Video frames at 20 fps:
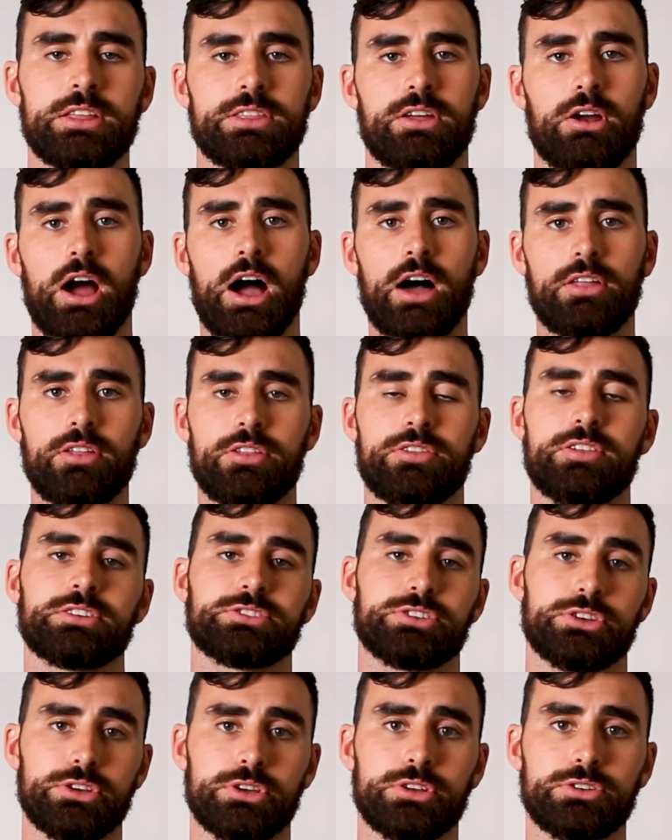there are other
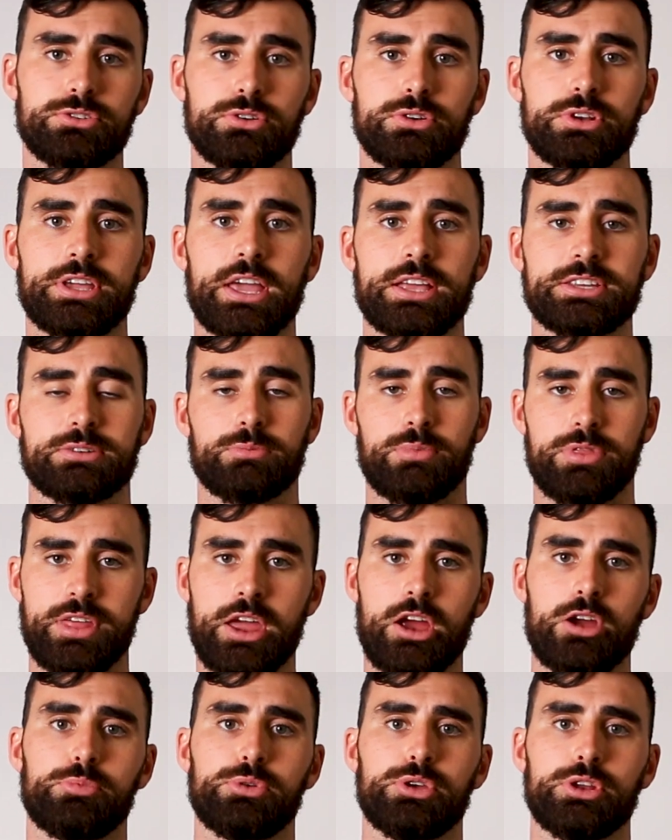things that you can do to get some
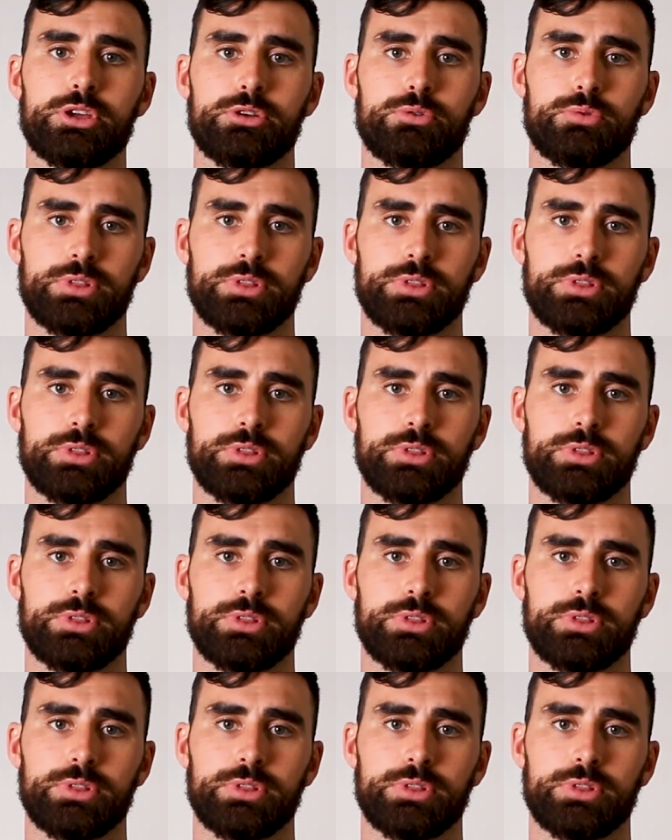therapeutic